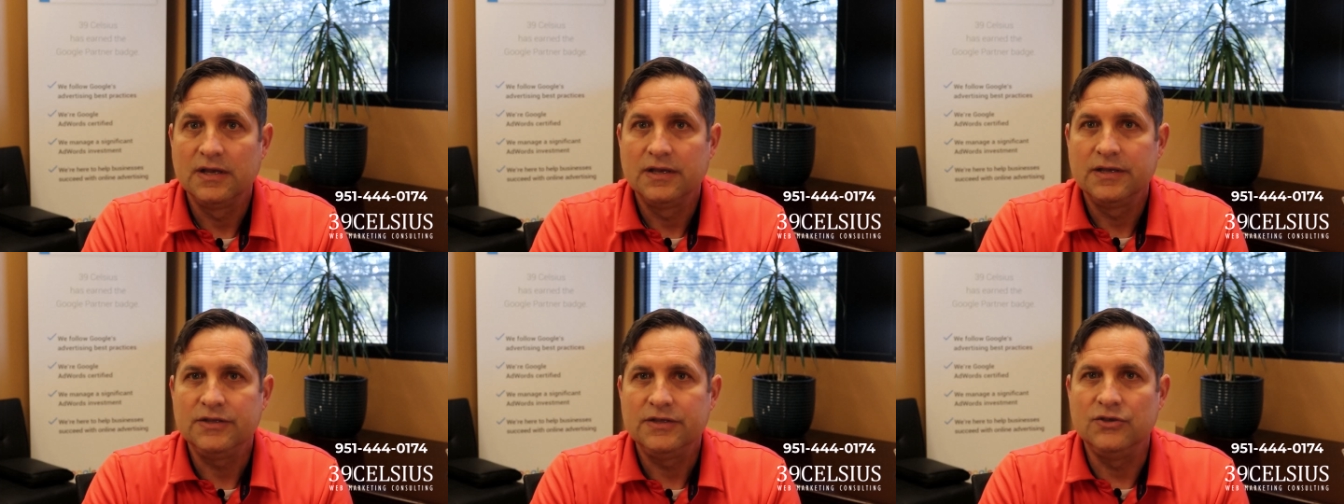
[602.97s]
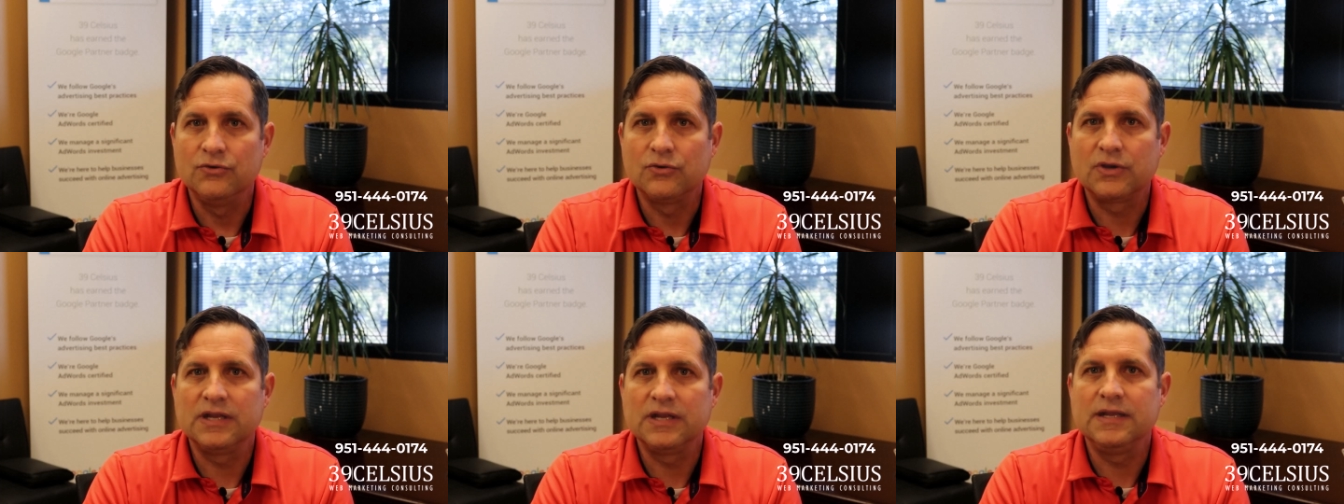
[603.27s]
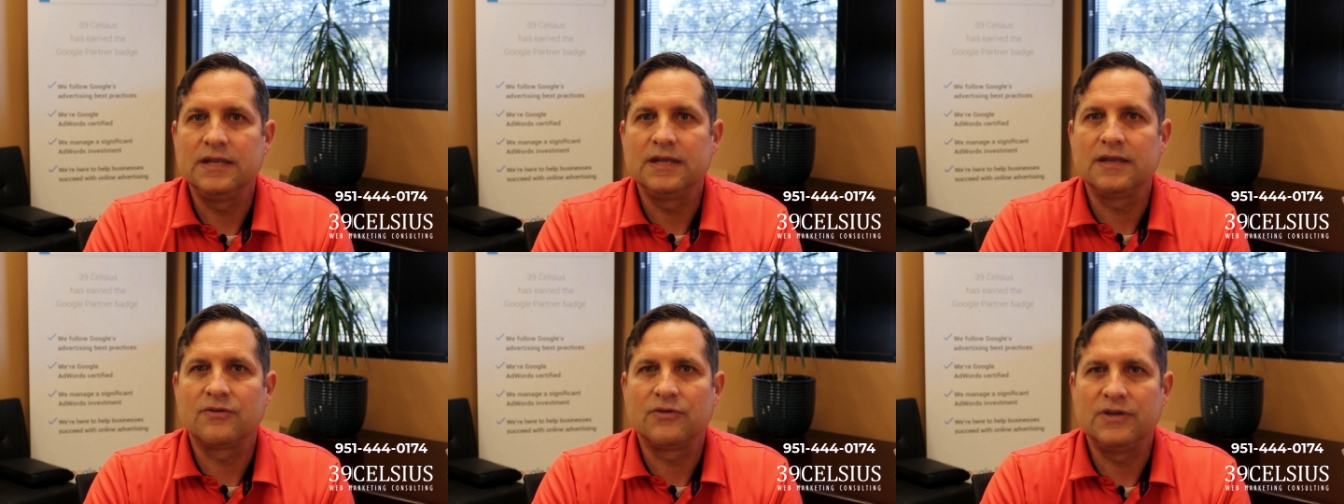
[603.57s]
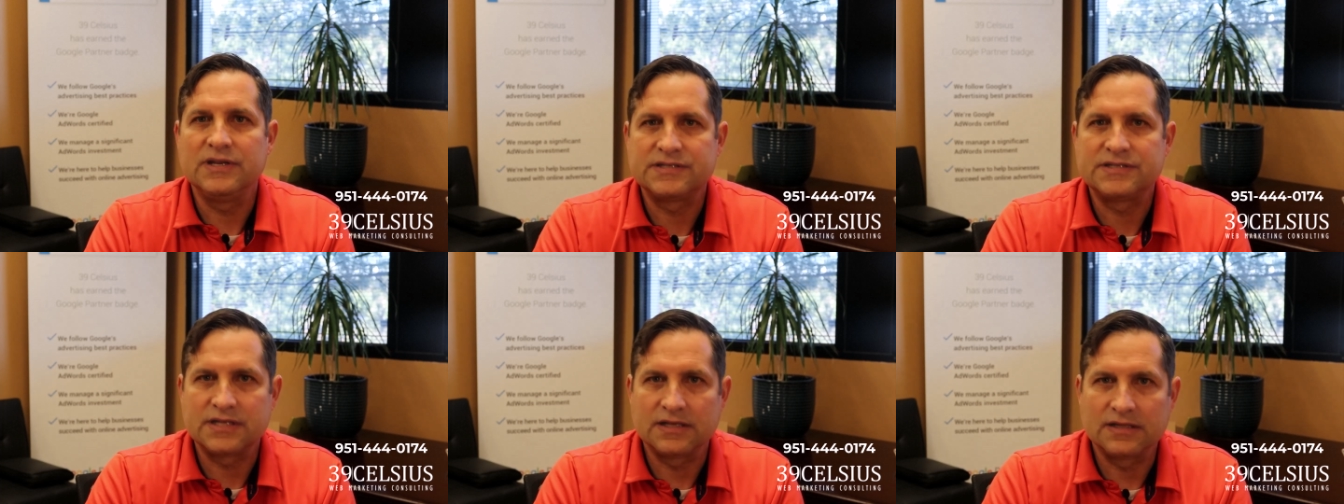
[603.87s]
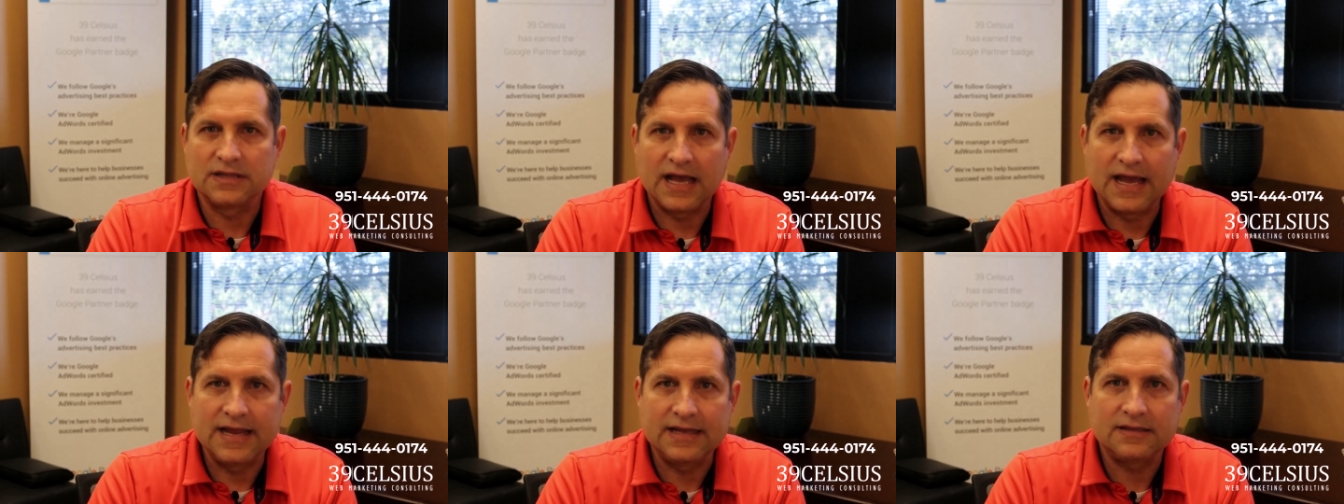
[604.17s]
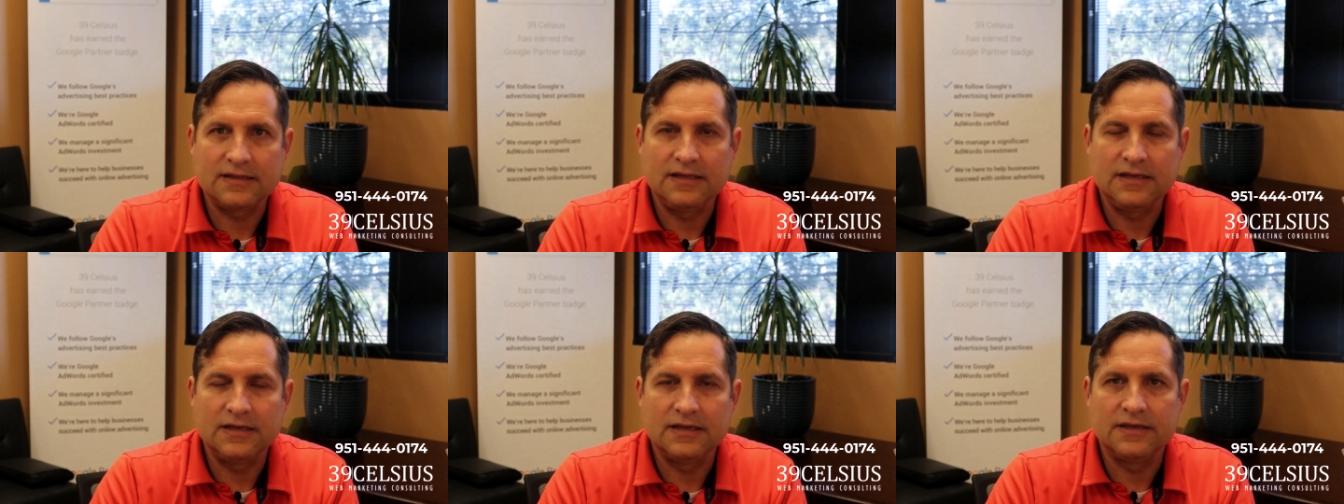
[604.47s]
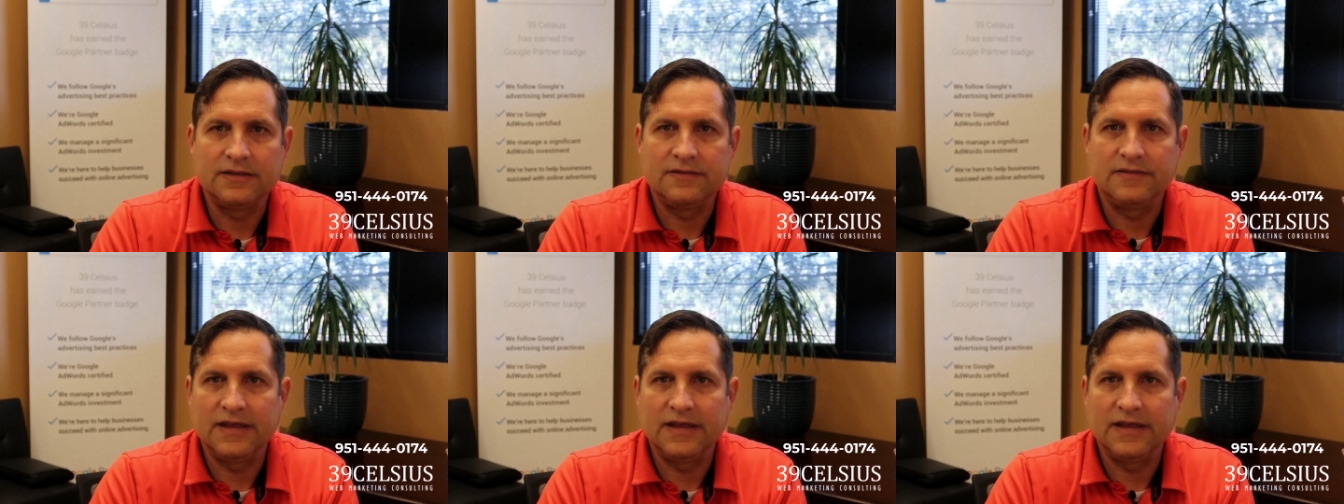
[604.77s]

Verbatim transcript: you can increase the likelihood